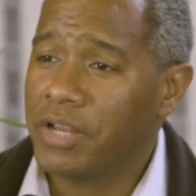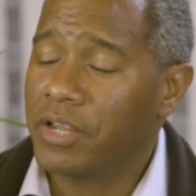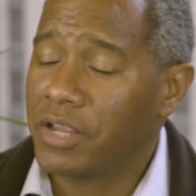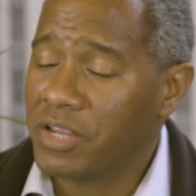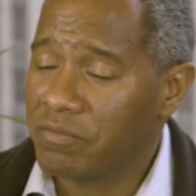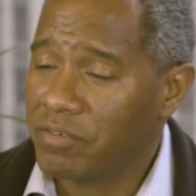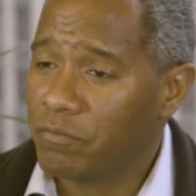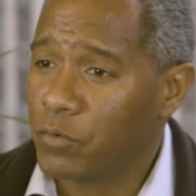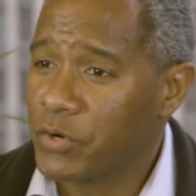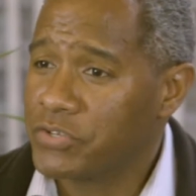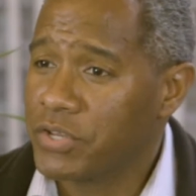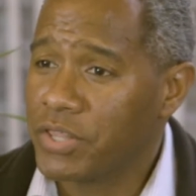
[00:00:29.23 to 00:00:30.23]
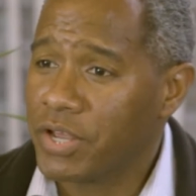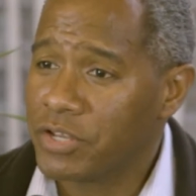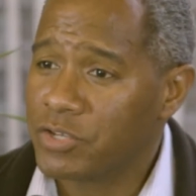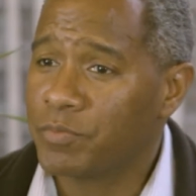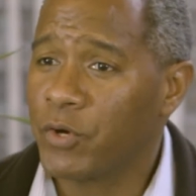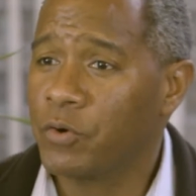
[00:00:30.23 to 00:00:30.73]
and giving voice to the
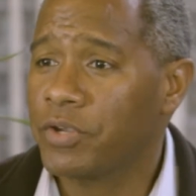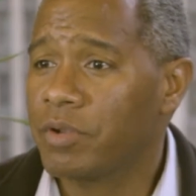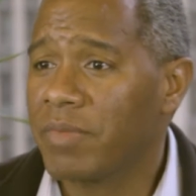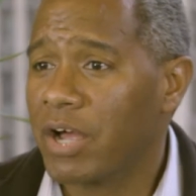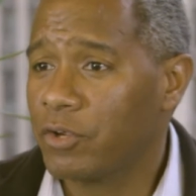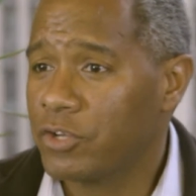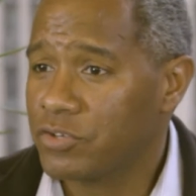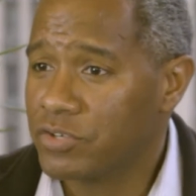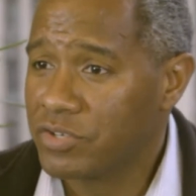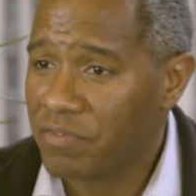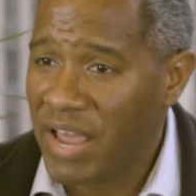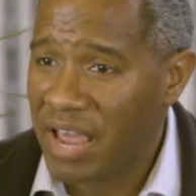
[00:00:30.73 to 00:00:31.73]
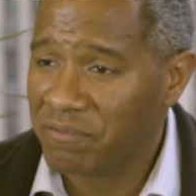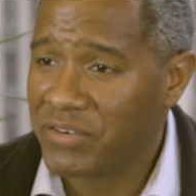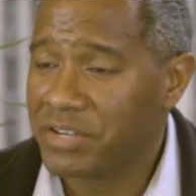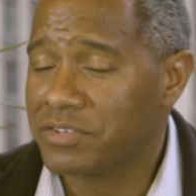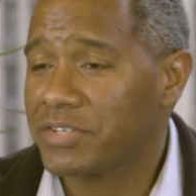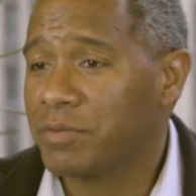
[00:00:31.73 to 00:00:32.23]
unspoken about issues of
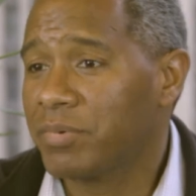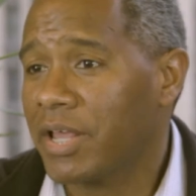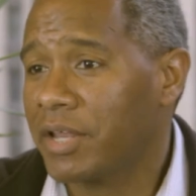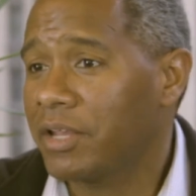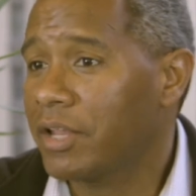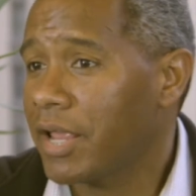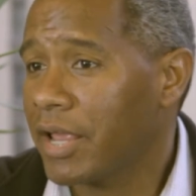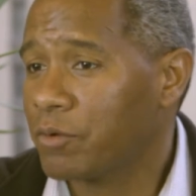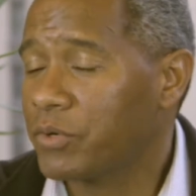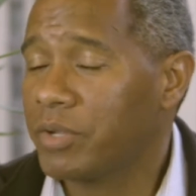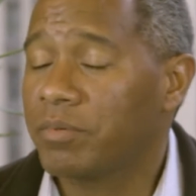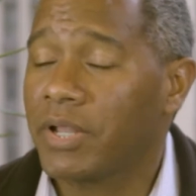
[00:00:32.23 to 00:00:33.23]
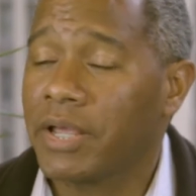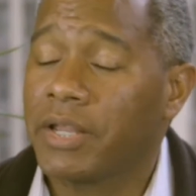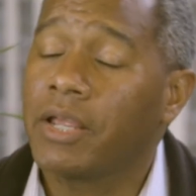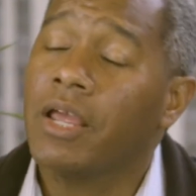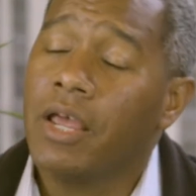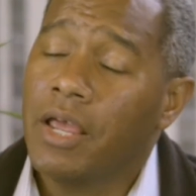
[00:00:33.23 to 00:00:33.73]
advocacy planning and equity
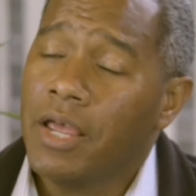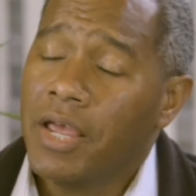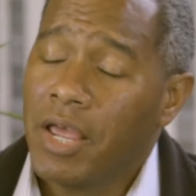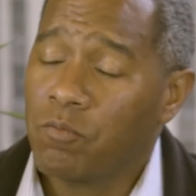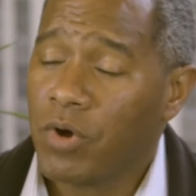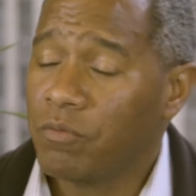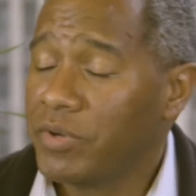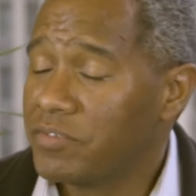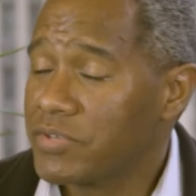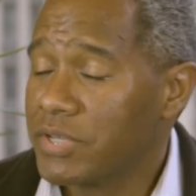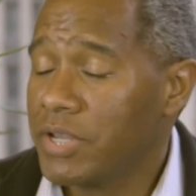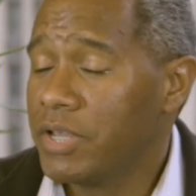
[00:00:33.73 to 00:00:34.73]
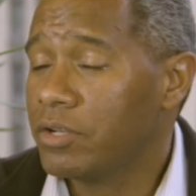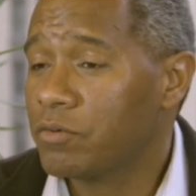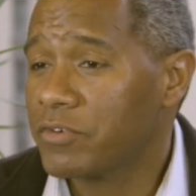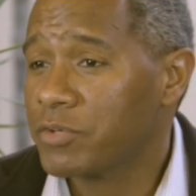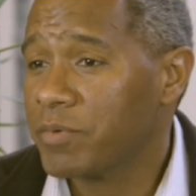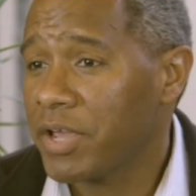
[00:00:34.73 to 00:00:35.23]
planning. And what we've seen
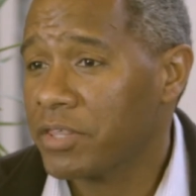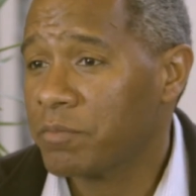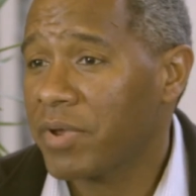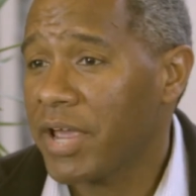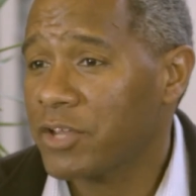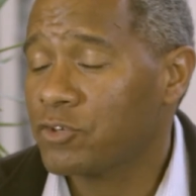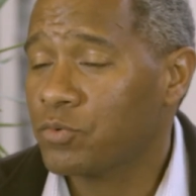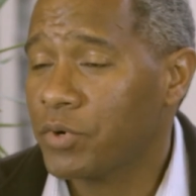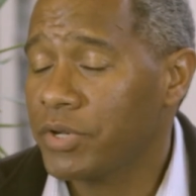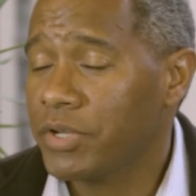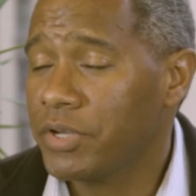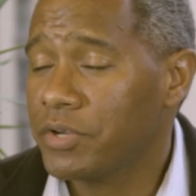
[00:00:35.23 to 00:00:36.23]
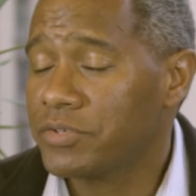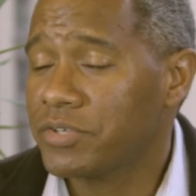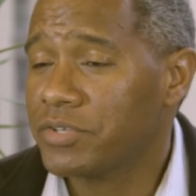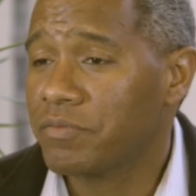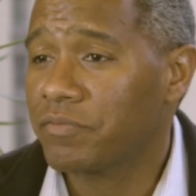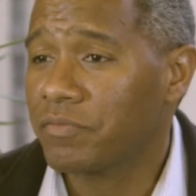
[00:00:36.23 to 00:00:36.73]
over the span of the past 20 years
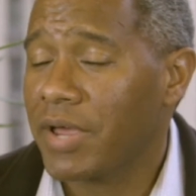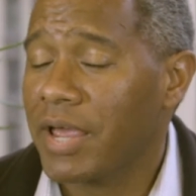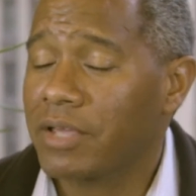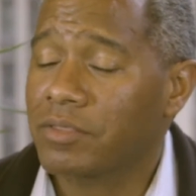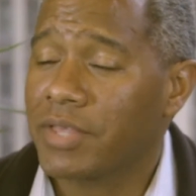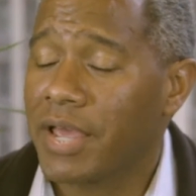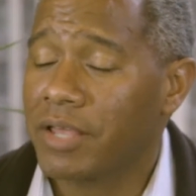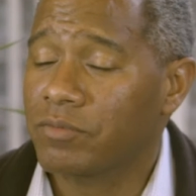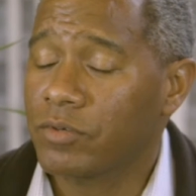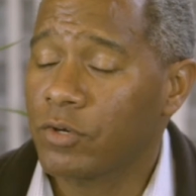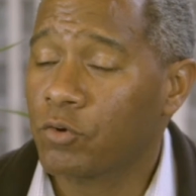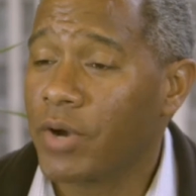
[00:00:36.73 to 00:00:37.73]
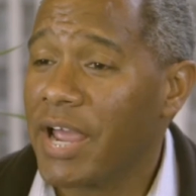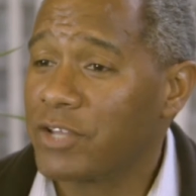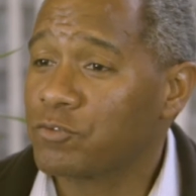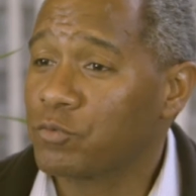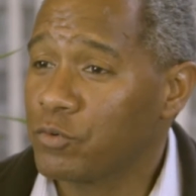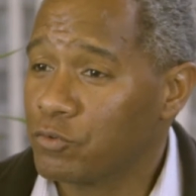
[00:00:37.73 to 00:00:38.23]
is the fact that
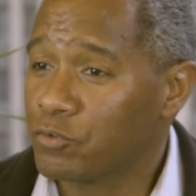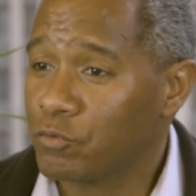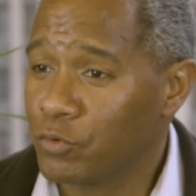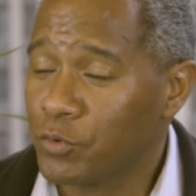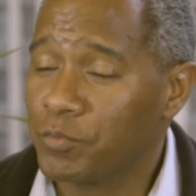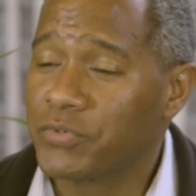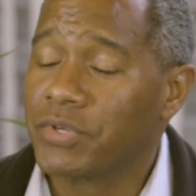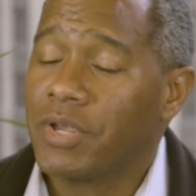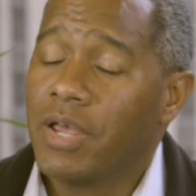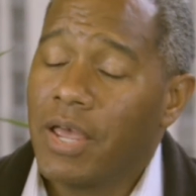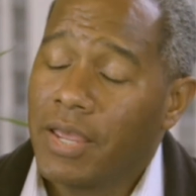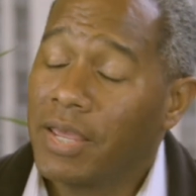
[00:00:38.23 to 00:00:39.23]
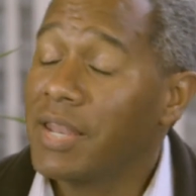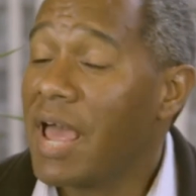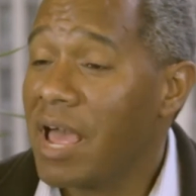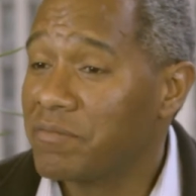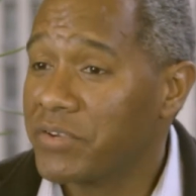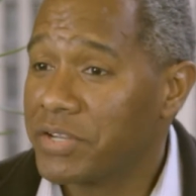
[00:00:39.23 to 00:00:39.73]
grassroots groups and
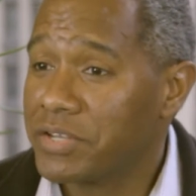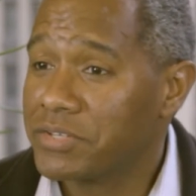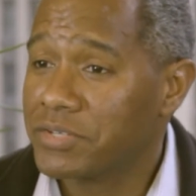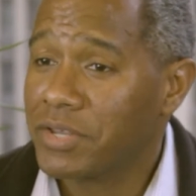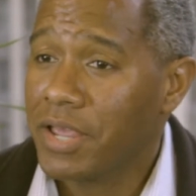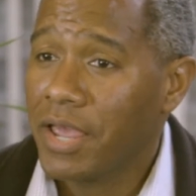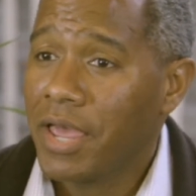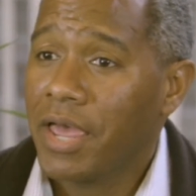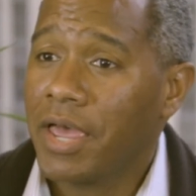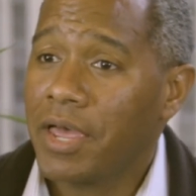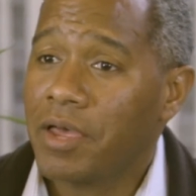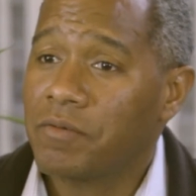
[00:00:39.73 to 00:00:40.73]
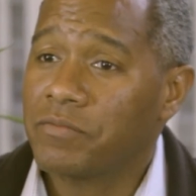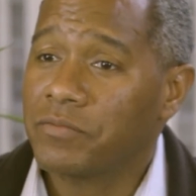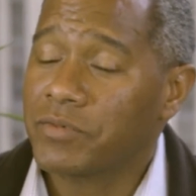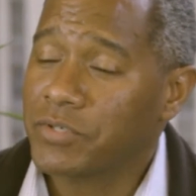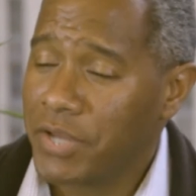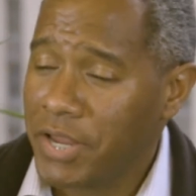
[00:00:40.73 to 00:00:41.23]
advocates have
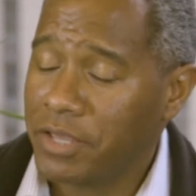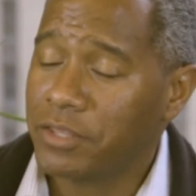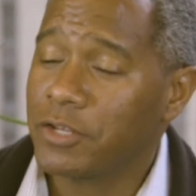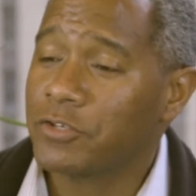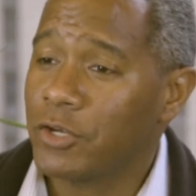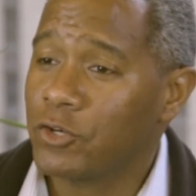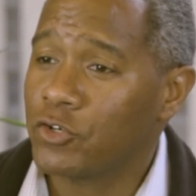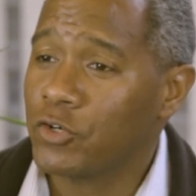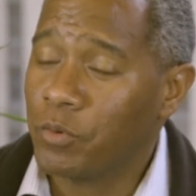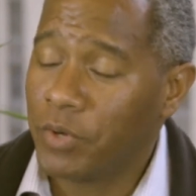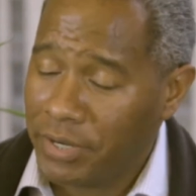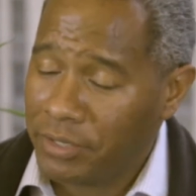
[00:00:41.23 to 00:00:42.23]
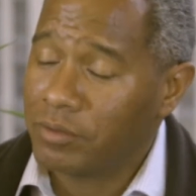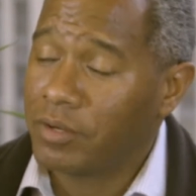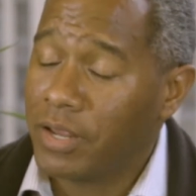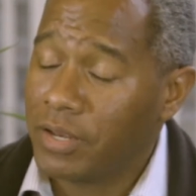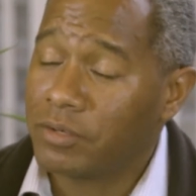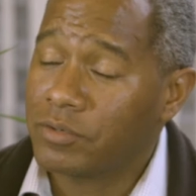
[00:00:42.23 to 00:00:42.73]
taken this issue and
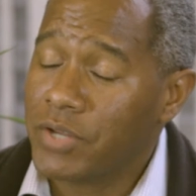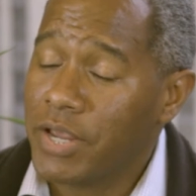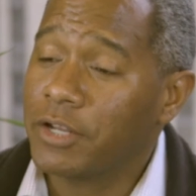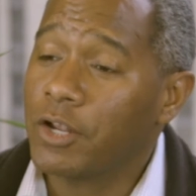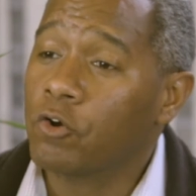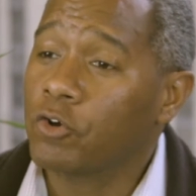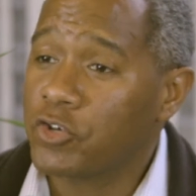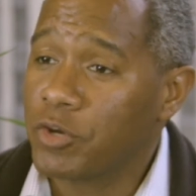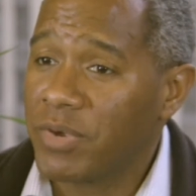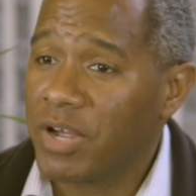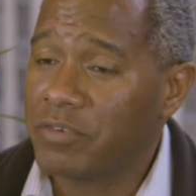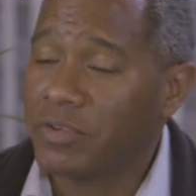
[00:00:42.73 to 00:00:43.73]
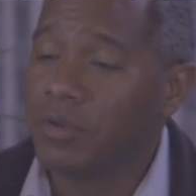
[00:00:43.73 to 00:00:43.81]
taken ownership of it.